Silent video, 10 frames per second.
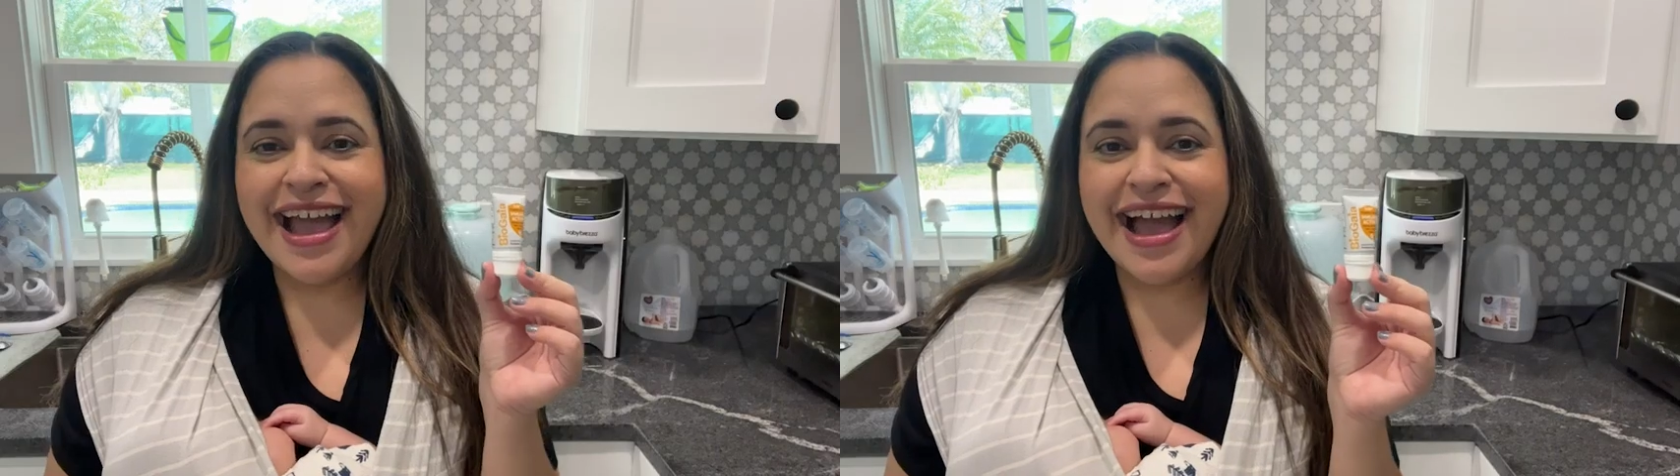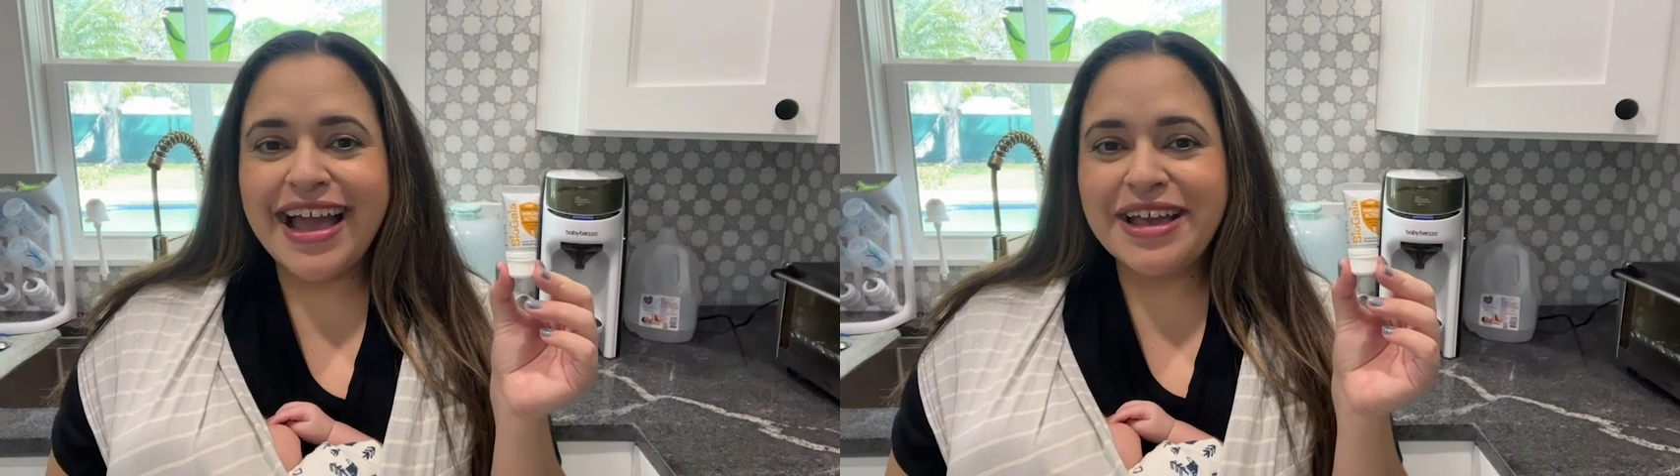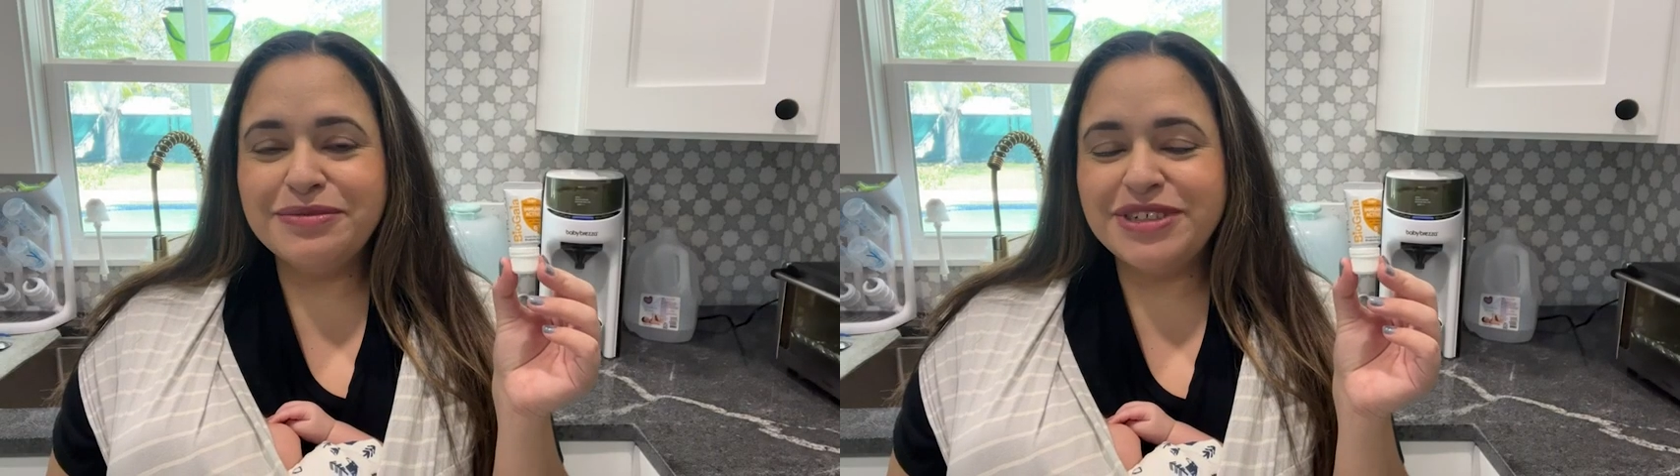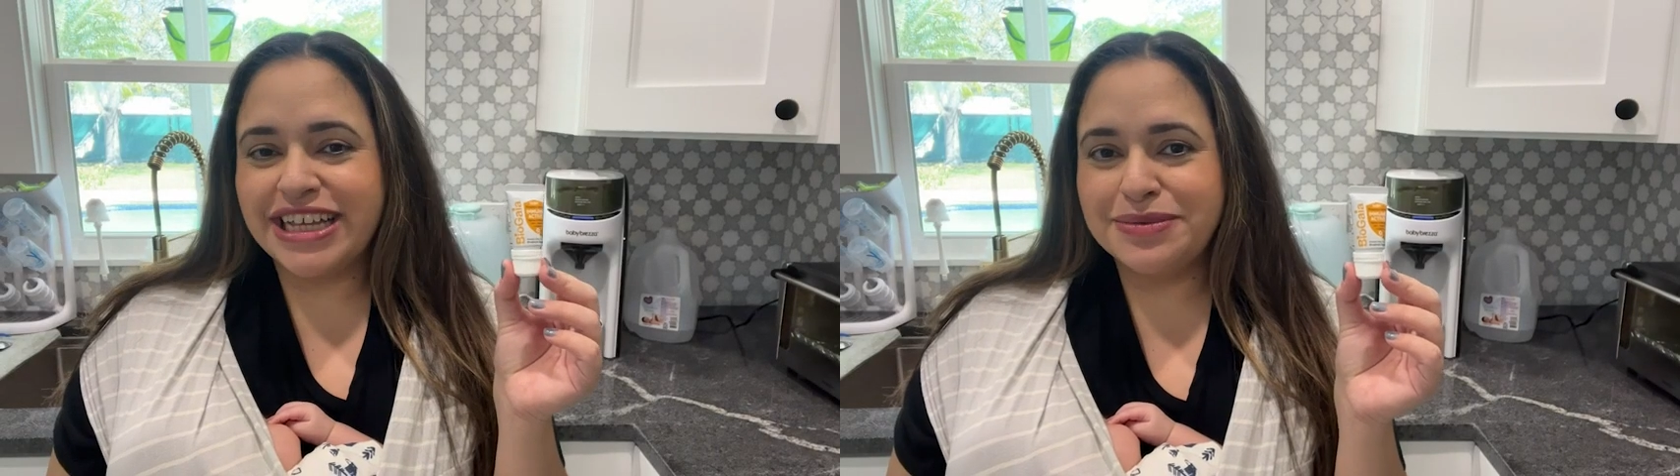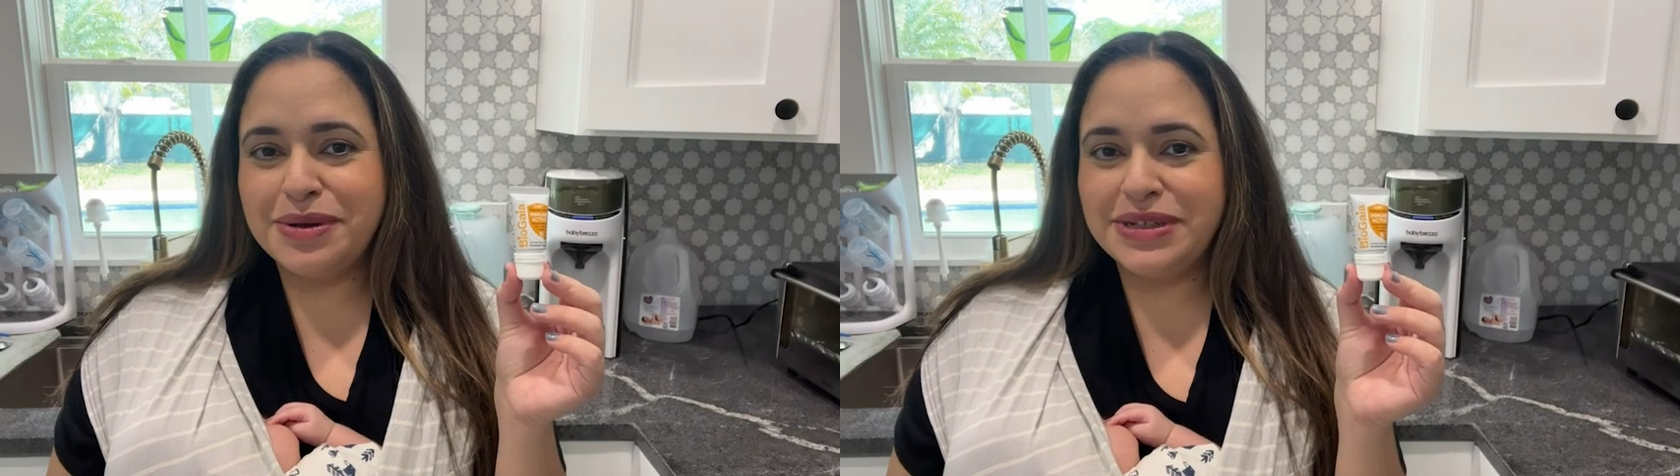Hi, I'm
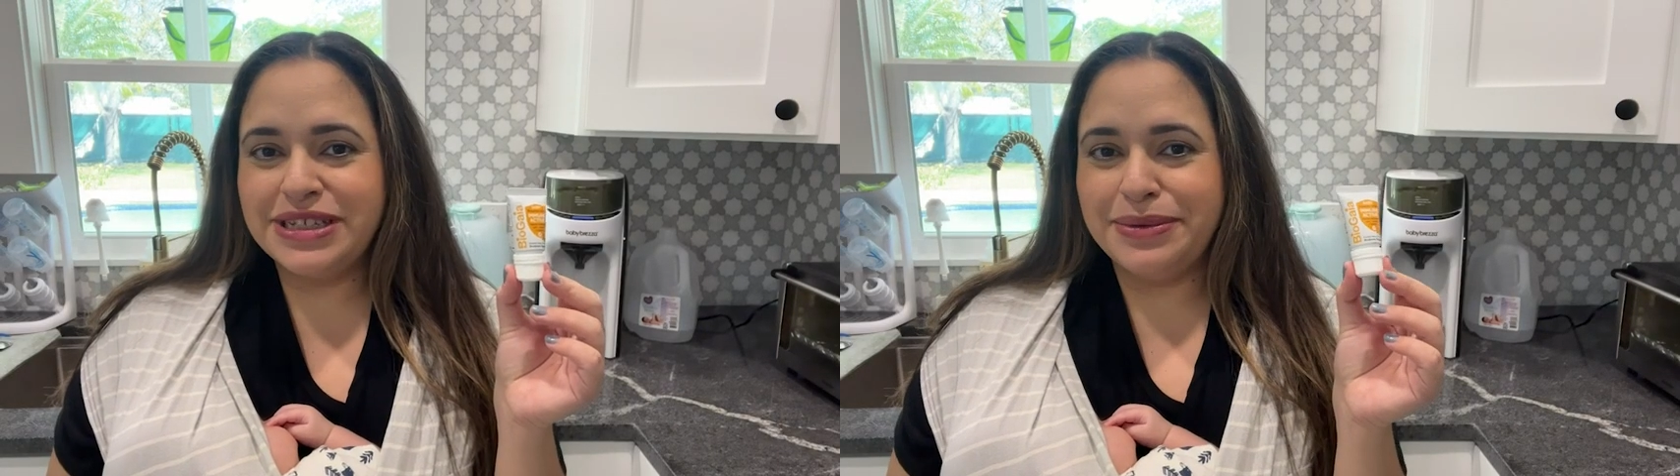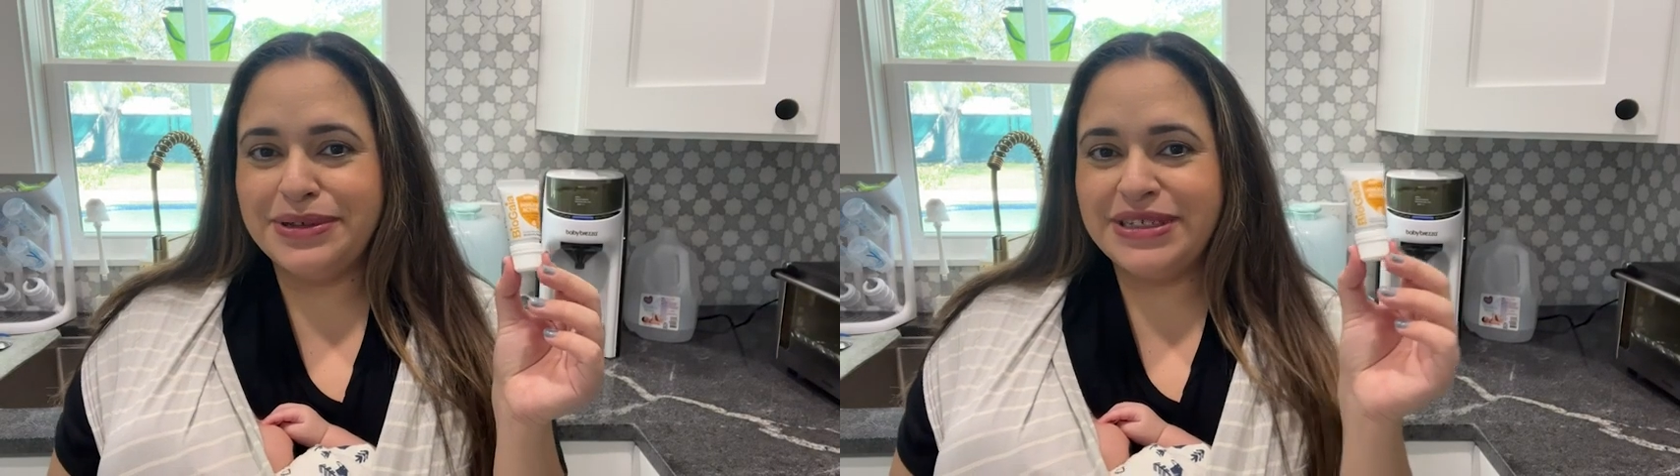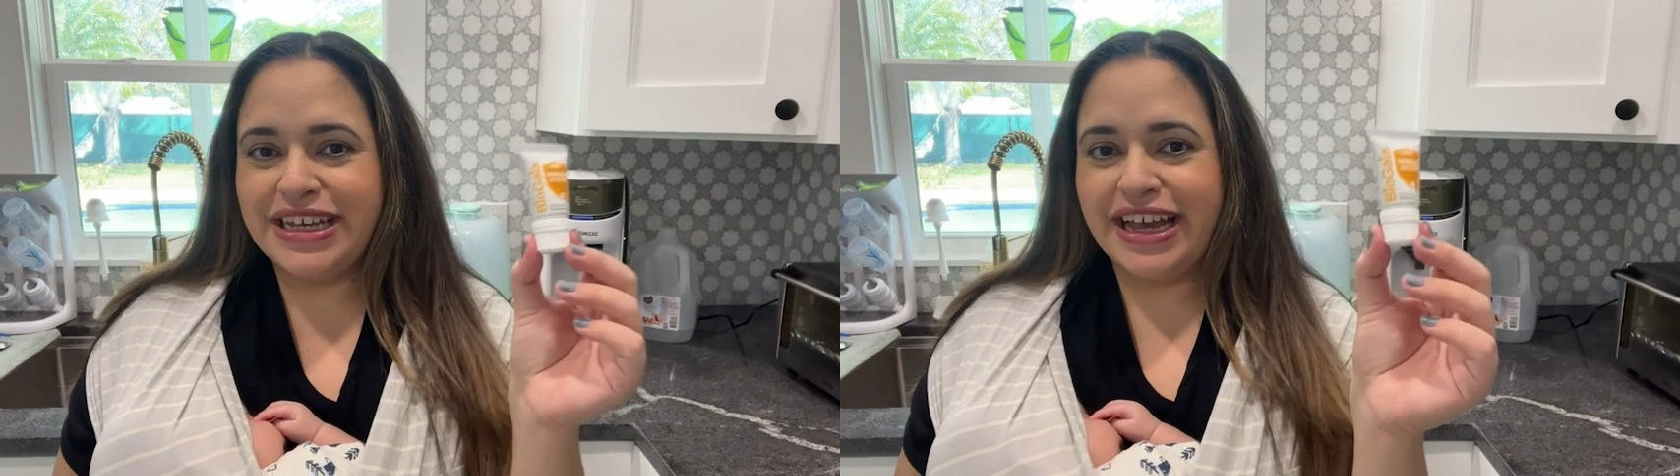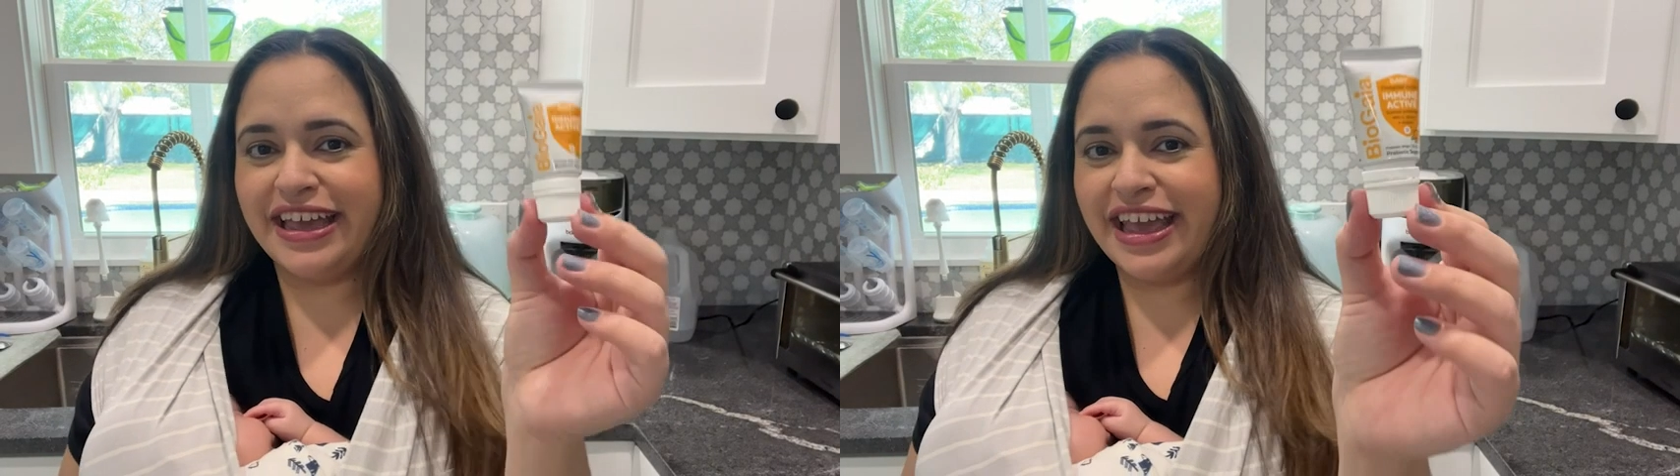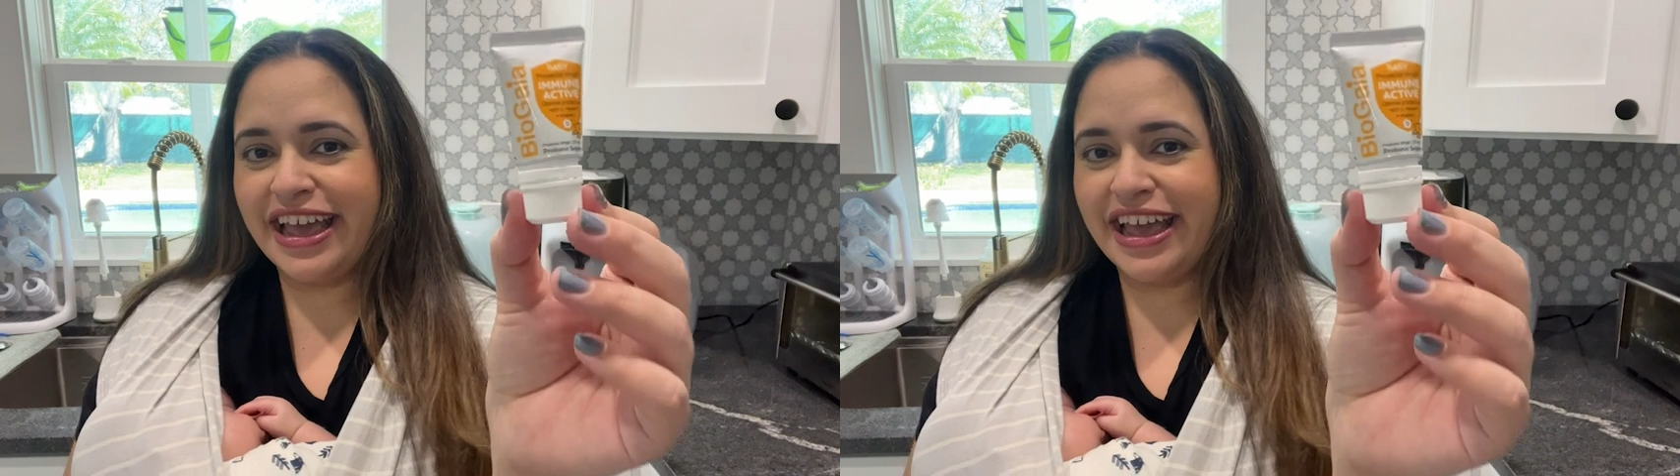Jasmine with WTI,